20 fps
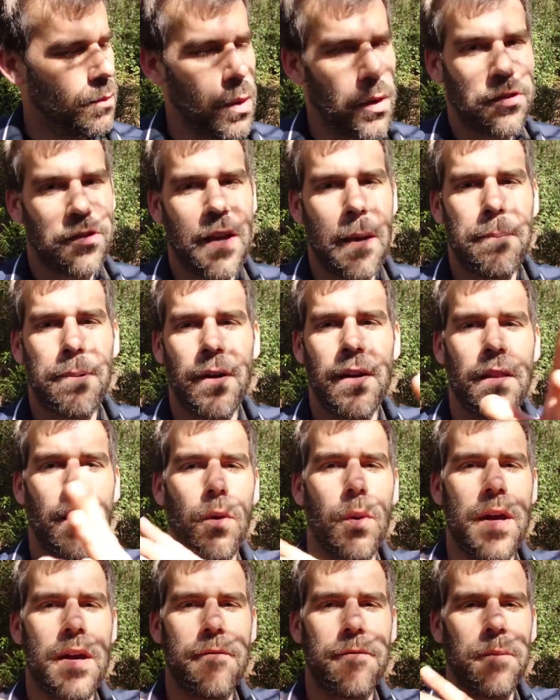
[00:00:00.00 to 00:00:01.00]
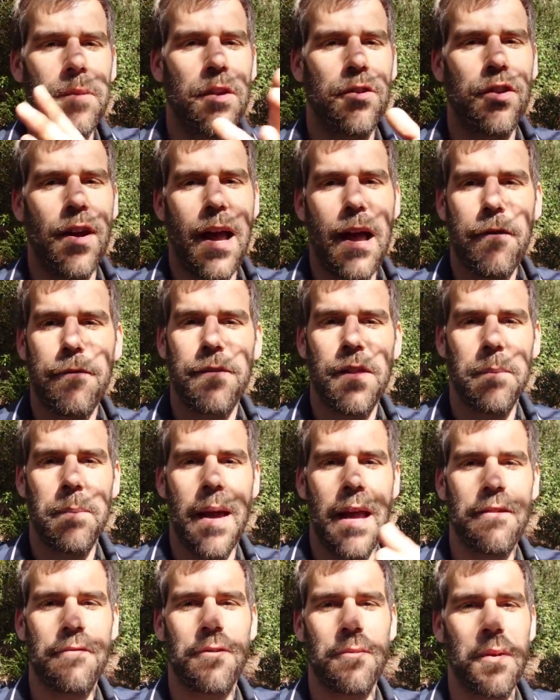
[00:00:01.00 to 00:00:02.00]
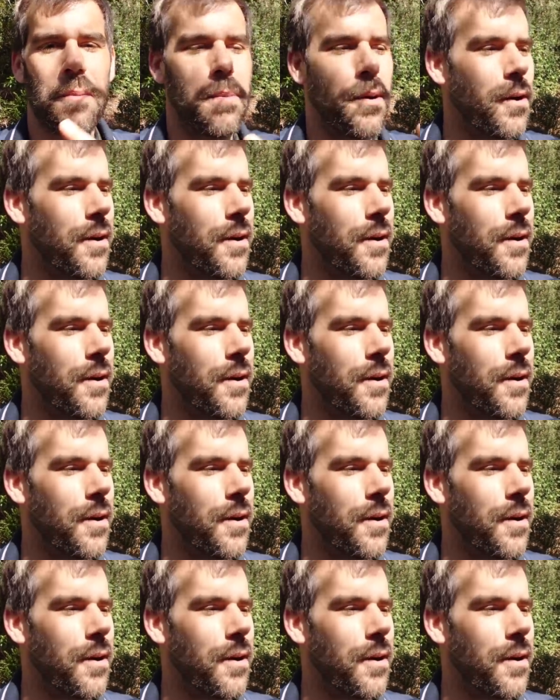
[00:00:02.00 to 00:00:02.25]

We'll separate the wheat from the chaff, the men from the